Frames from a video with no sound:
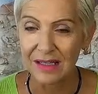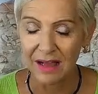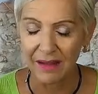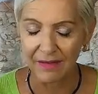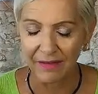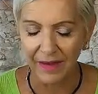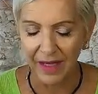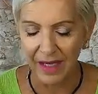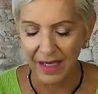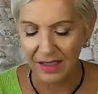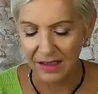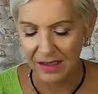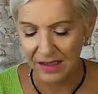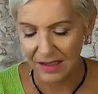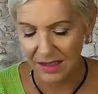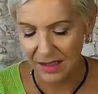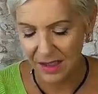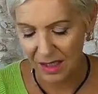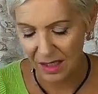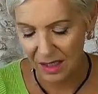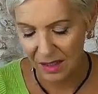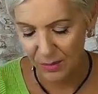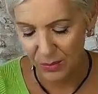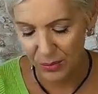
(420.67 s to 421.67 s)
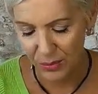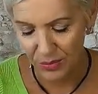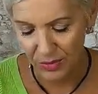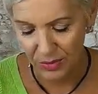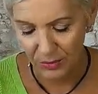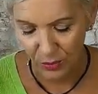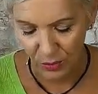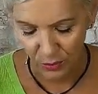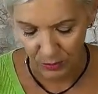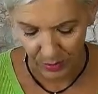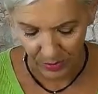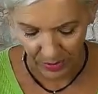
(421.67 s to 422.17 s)
like that, put
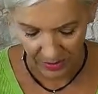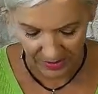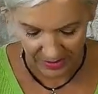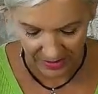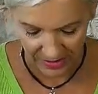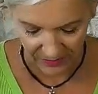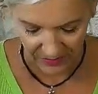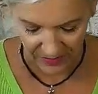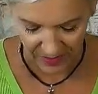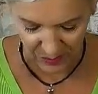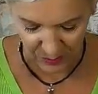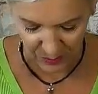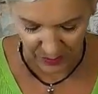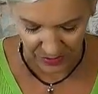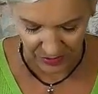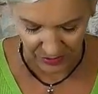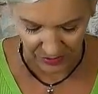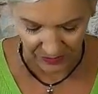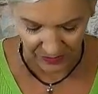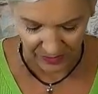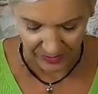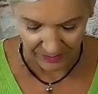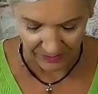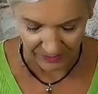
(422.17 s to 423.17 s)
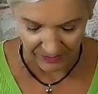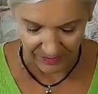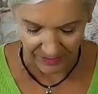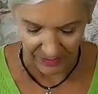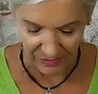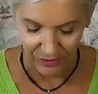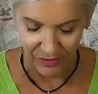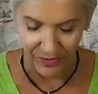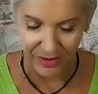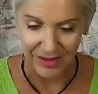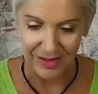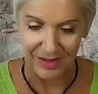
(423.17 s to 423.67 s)
a more positive spin on them,
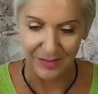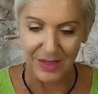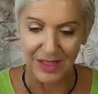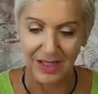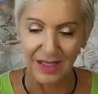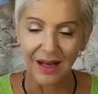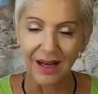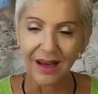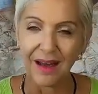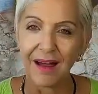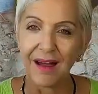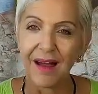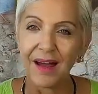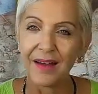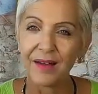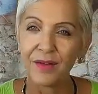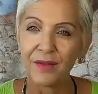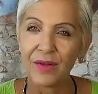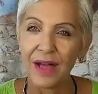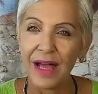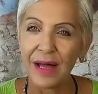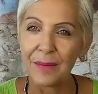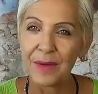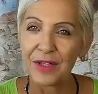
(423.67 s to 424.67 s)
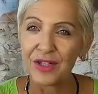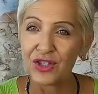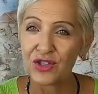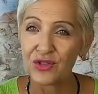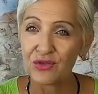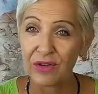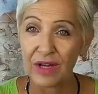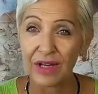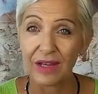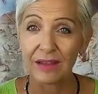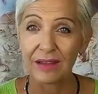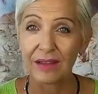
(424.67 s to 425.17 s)
look at them in the light of how much
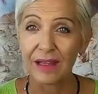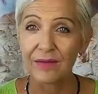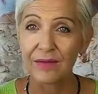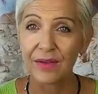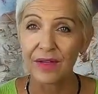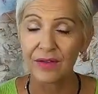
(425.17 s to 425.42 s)
strength they've